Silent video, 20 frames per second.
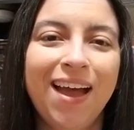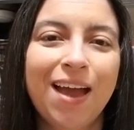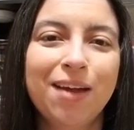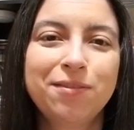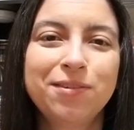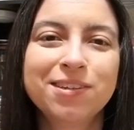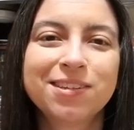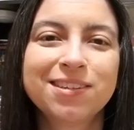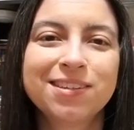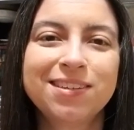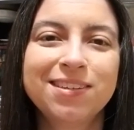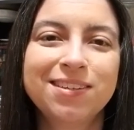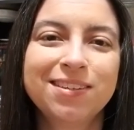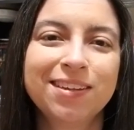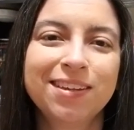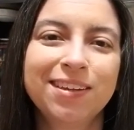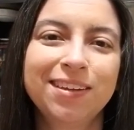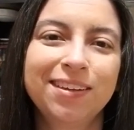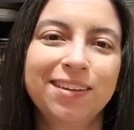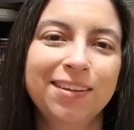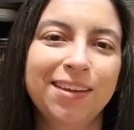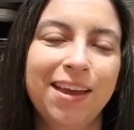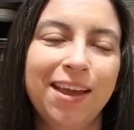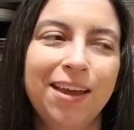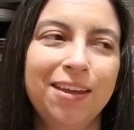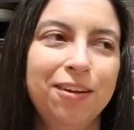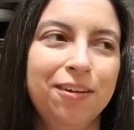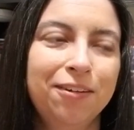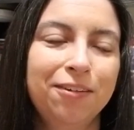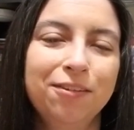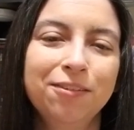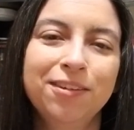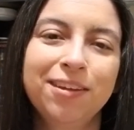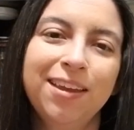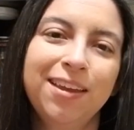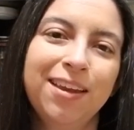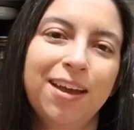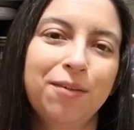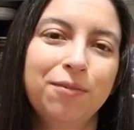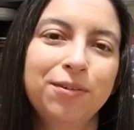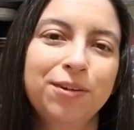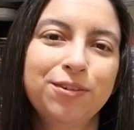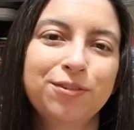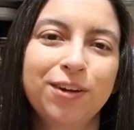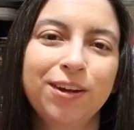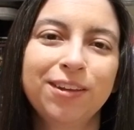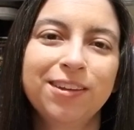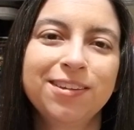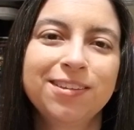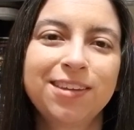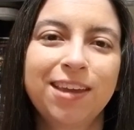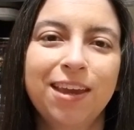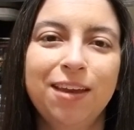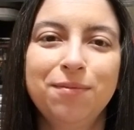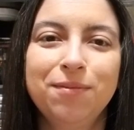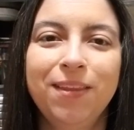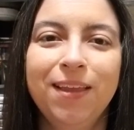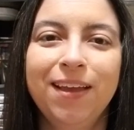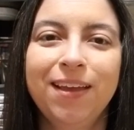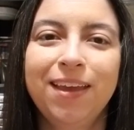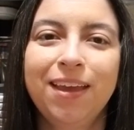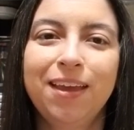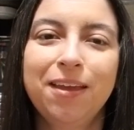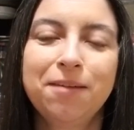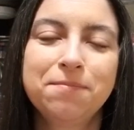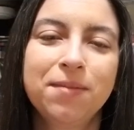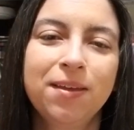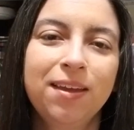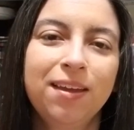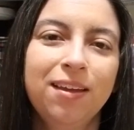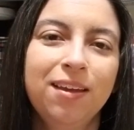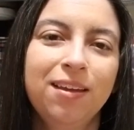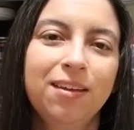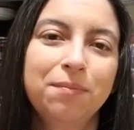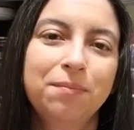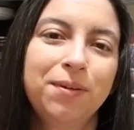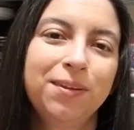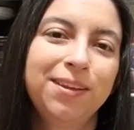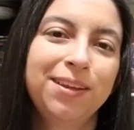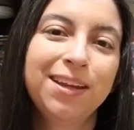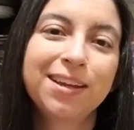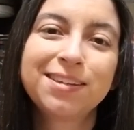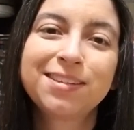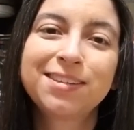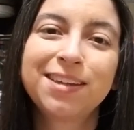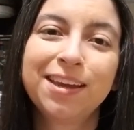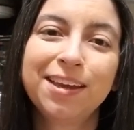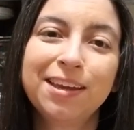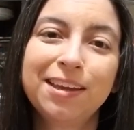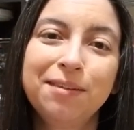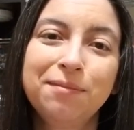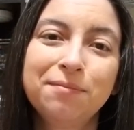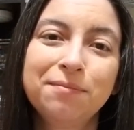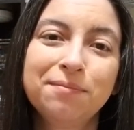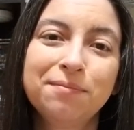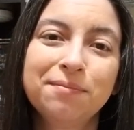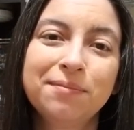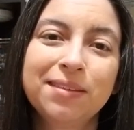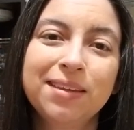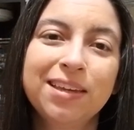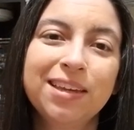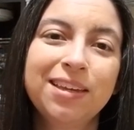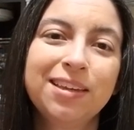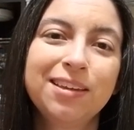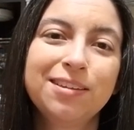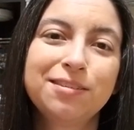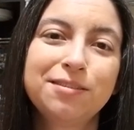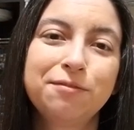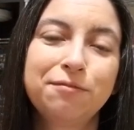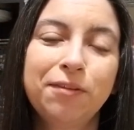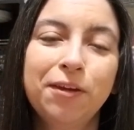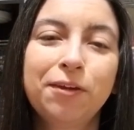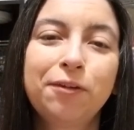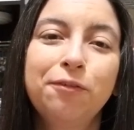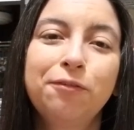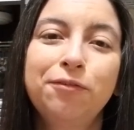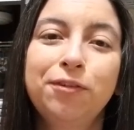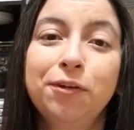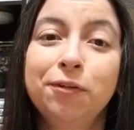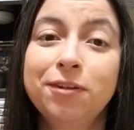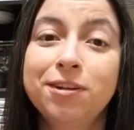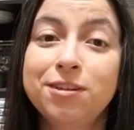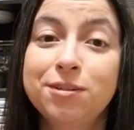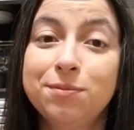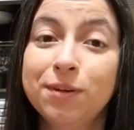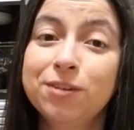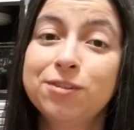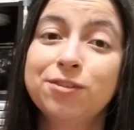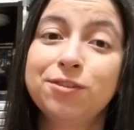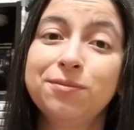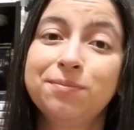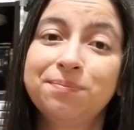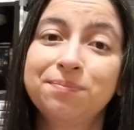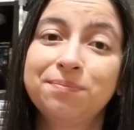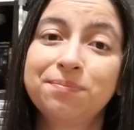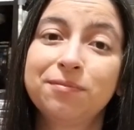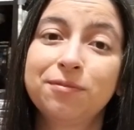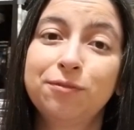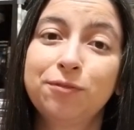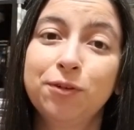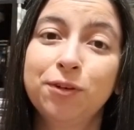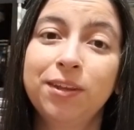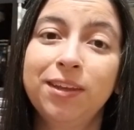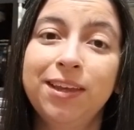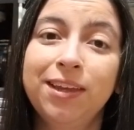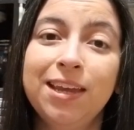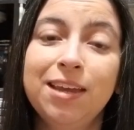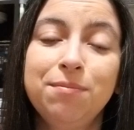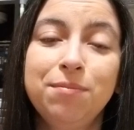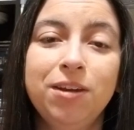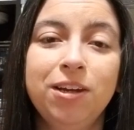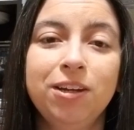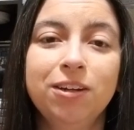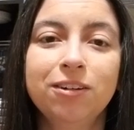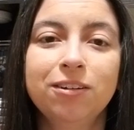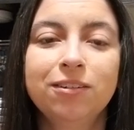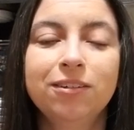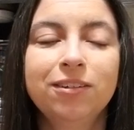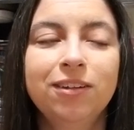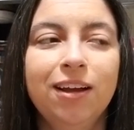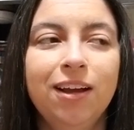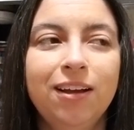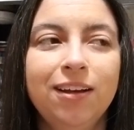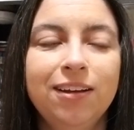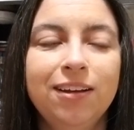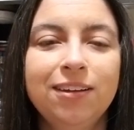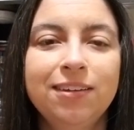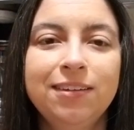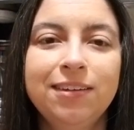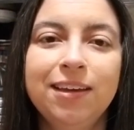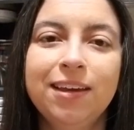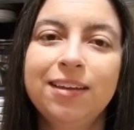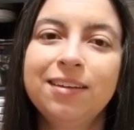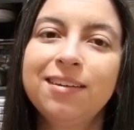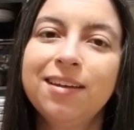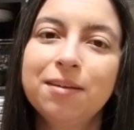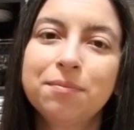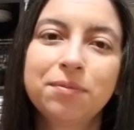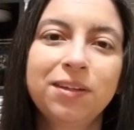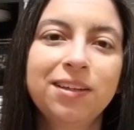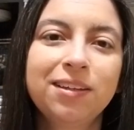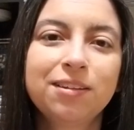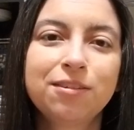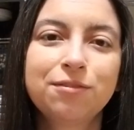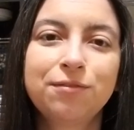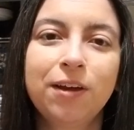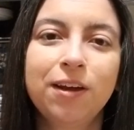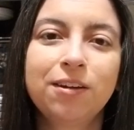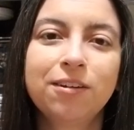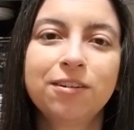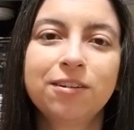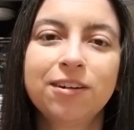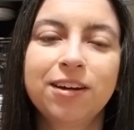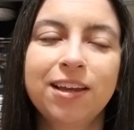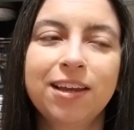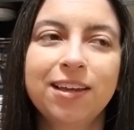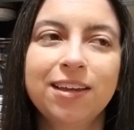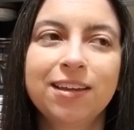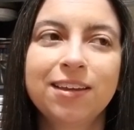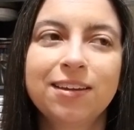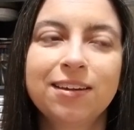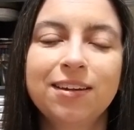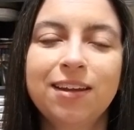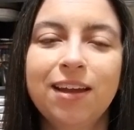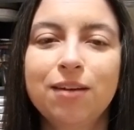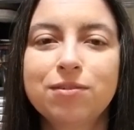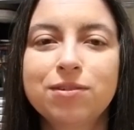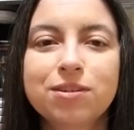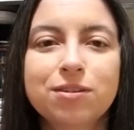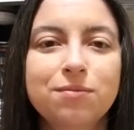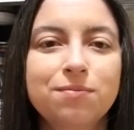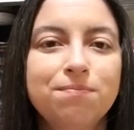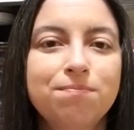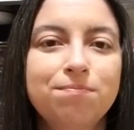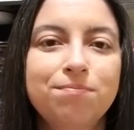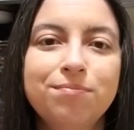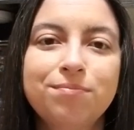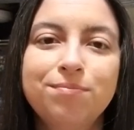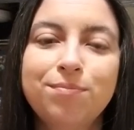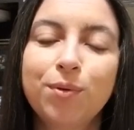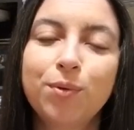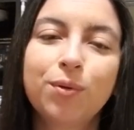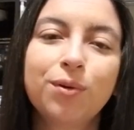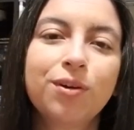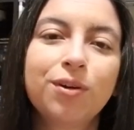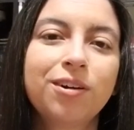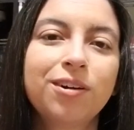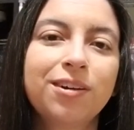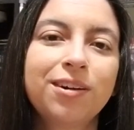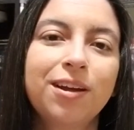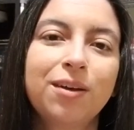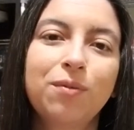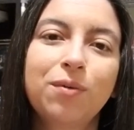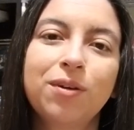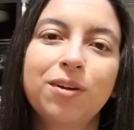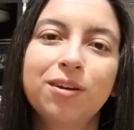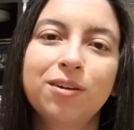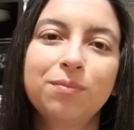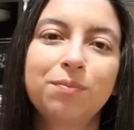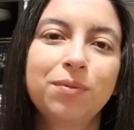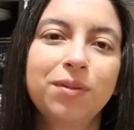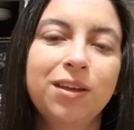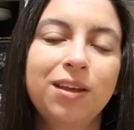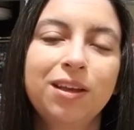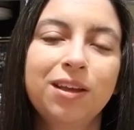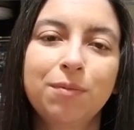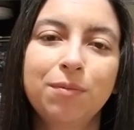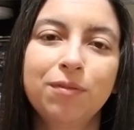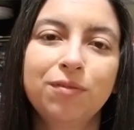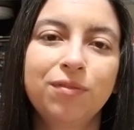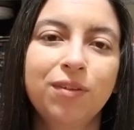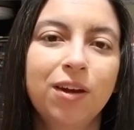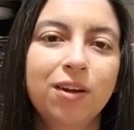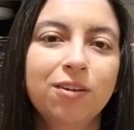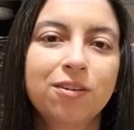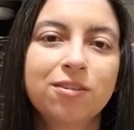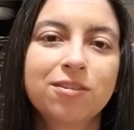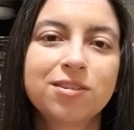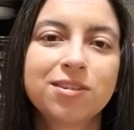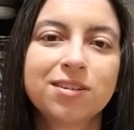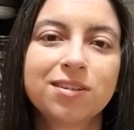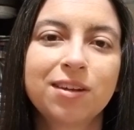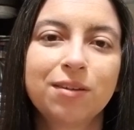I was in like a handheld, like I want to try this game and that game. But the next game is Fatal Fury Special for the Game Gear. I had not played this fighter and I was just bored and I wanted to play a couple fighters.